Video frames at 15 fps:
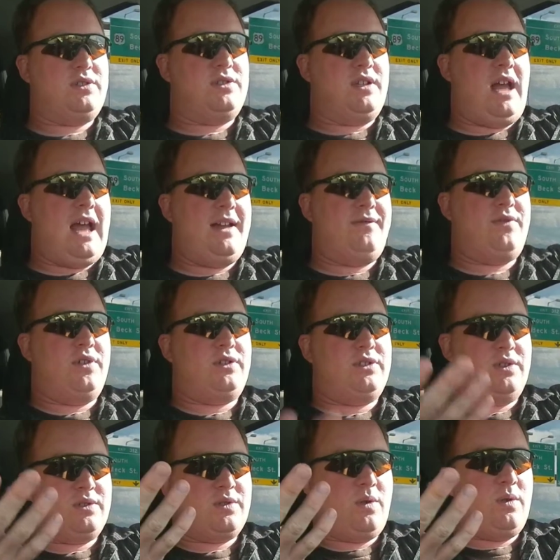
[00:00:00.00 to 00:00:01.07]
high
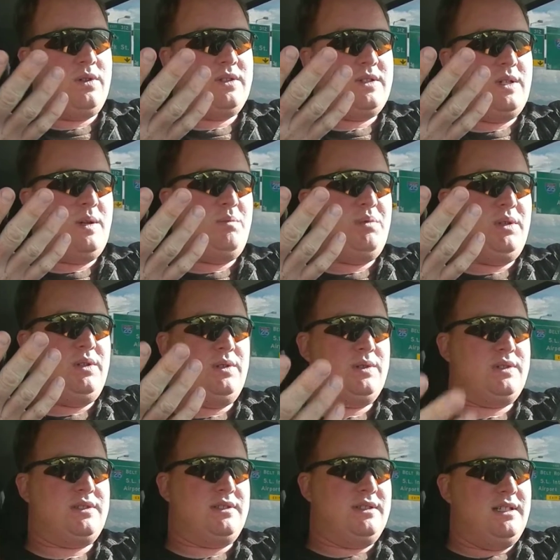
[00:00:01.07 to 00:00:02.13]
fructose corn syrup
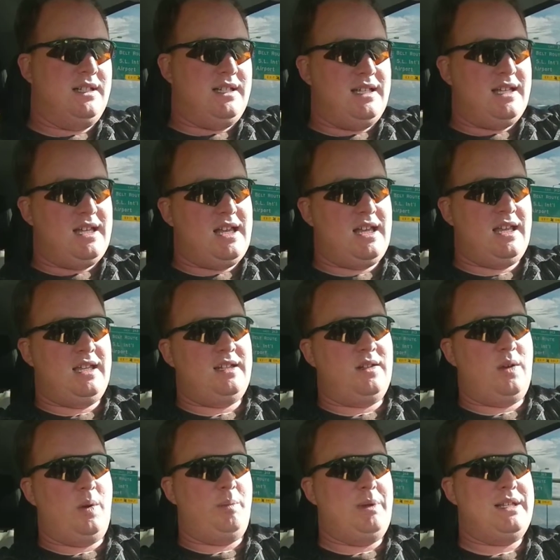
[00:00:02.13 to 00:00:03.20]
use
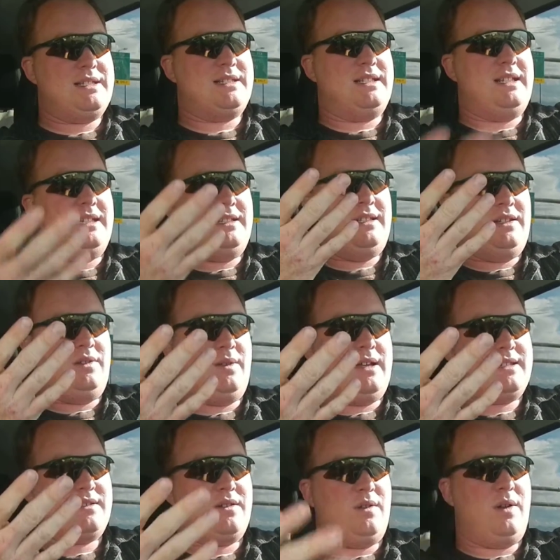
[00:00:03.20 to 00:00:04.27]
and obesity in the
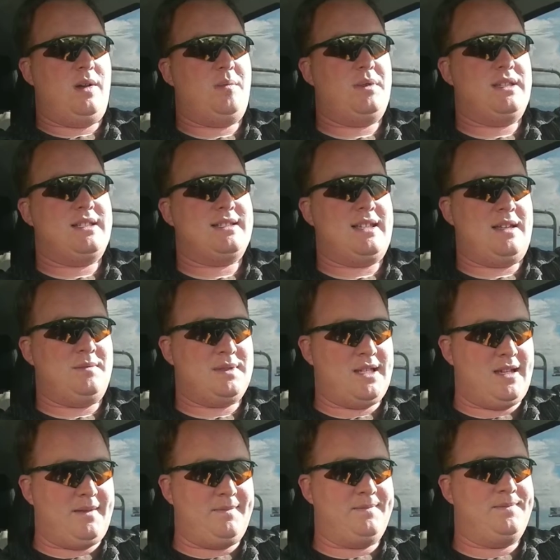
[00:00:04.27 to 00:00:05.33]
US go up at the same
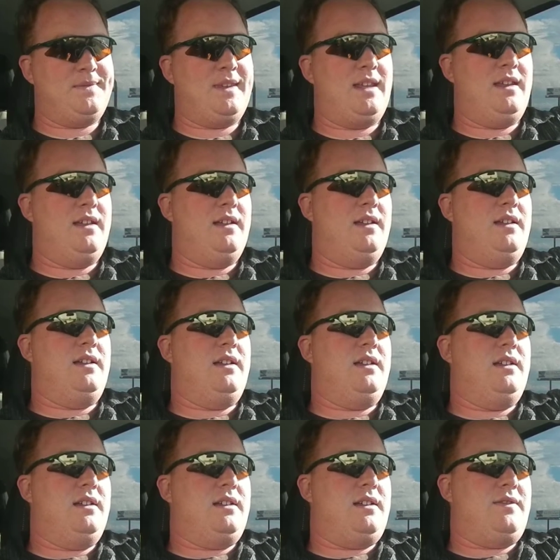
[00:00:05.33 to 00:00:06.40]

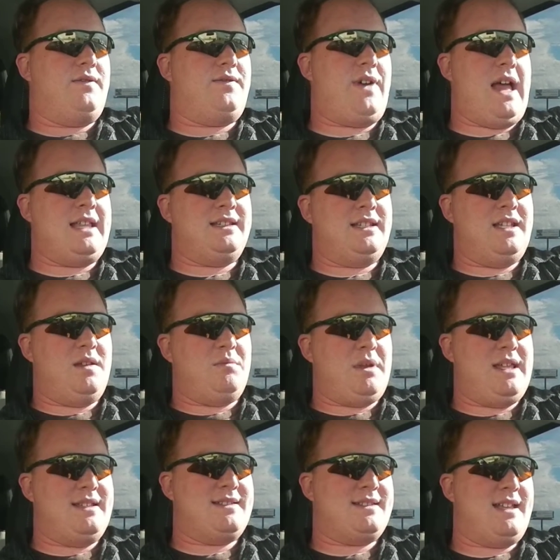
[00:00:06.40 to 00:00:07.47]
time. Finally, it
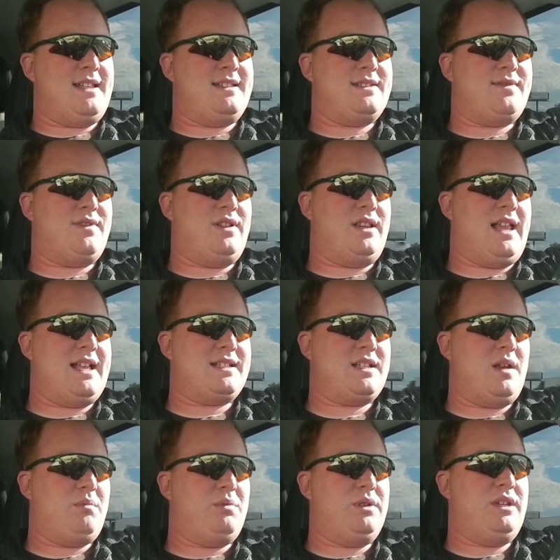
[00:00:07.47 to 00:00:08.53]
made sense. For the last
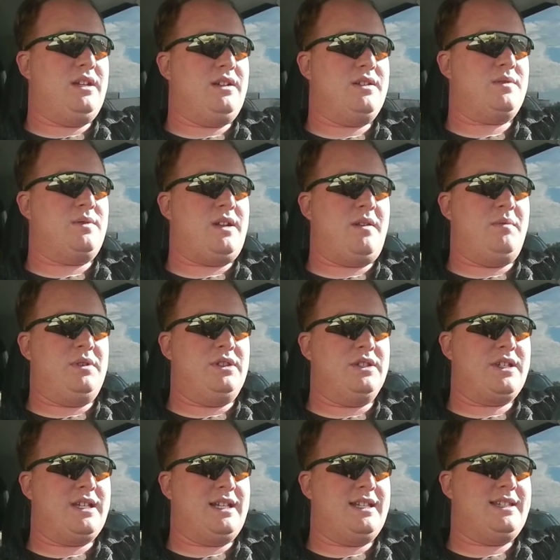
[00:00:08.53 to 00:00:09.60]
couple of years when I've been
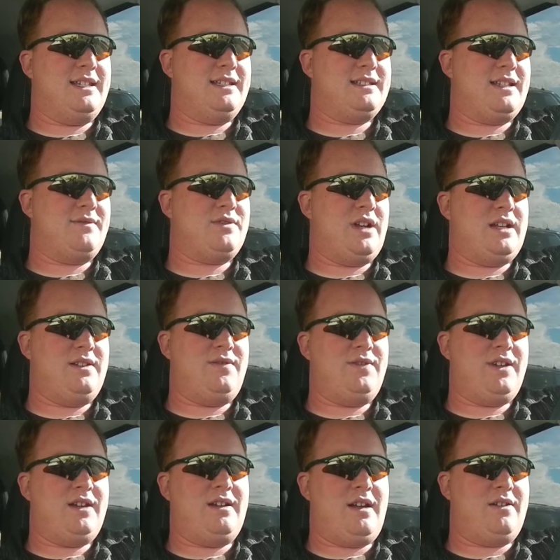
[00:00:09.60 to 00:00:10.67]
looking at this, I've tried to
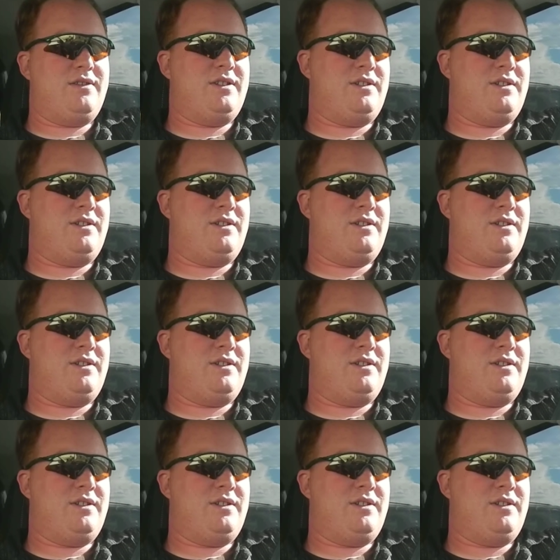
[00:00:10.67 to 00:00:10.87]
figure out,